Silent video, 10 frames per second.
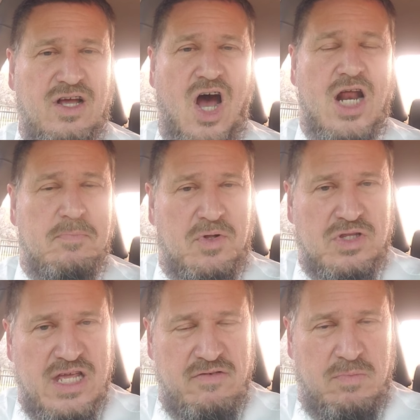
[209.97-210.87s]

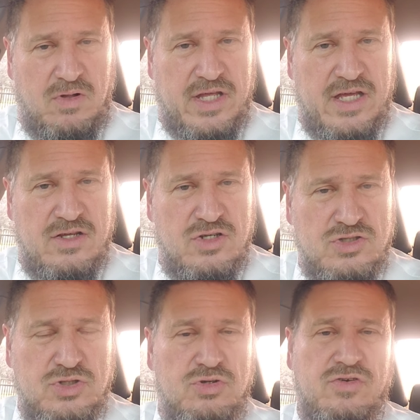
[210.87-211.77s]
unbelievably
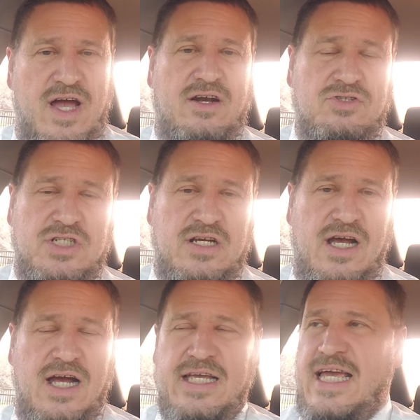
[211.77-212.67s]
to your energy.
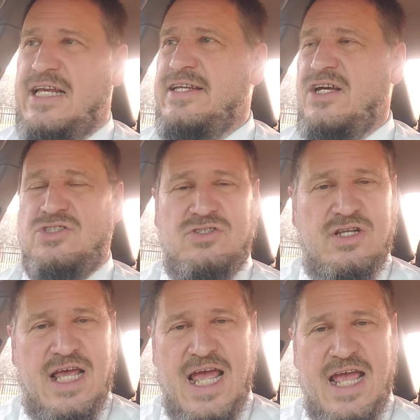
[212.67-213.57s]
Again,
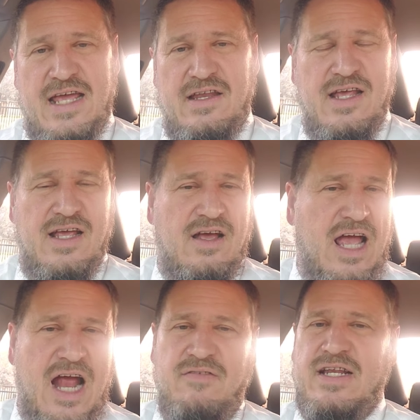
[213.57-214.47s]
yesterday and
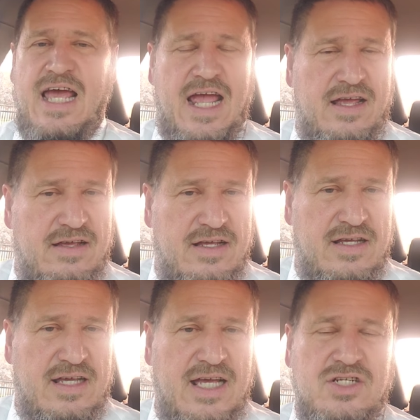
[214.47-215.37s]
every day,
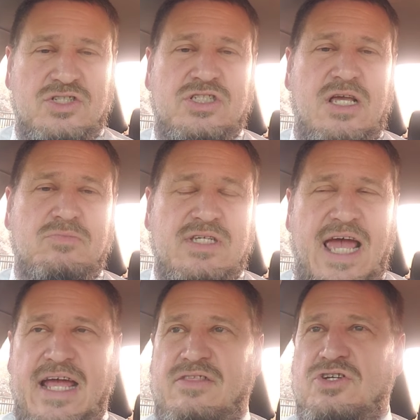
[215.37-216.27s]
it just seems
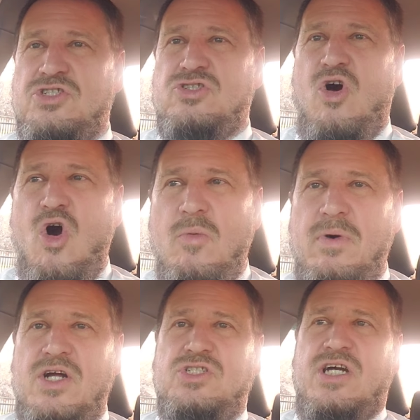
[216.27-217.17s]
like there's so
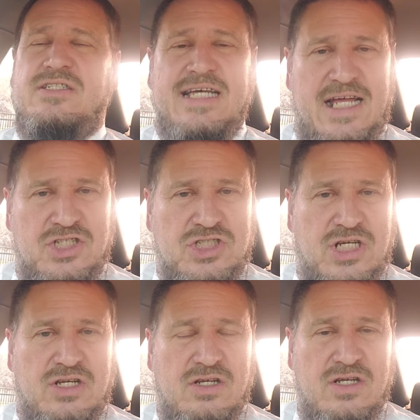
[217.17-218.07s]
much
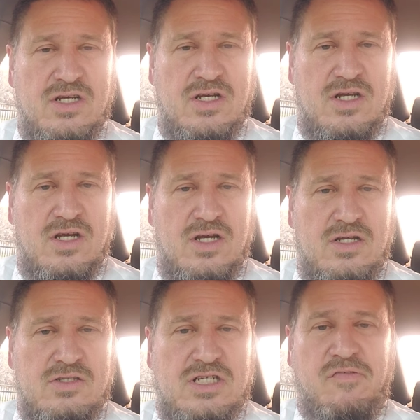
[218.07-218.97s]
attention,
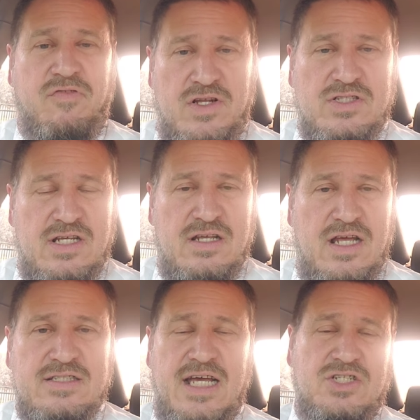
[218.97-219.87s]
different
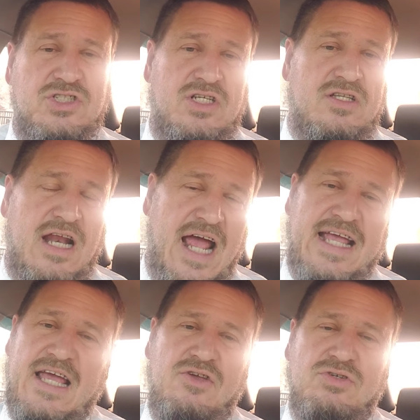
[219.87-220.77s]
attention, that I
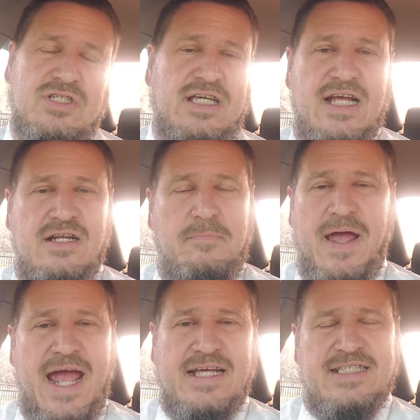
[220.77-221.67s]
get used to get in the
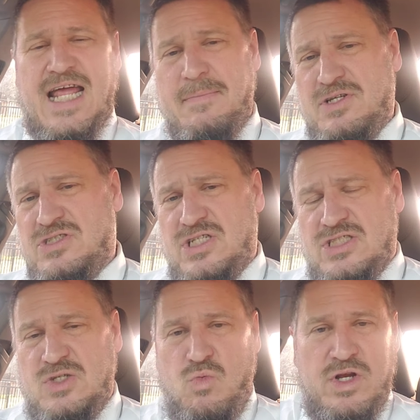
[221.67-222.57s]
past. And I'm a
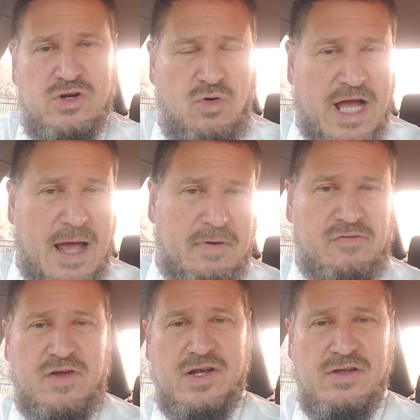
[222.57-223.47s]
sixty-one-year-old guy, my
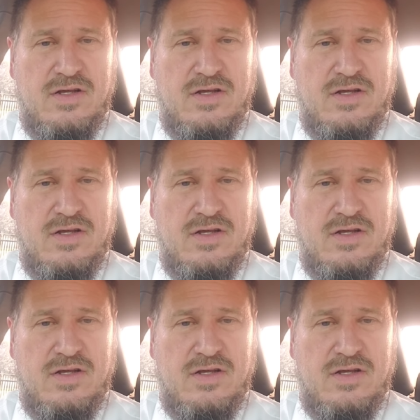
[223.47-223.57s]
friend,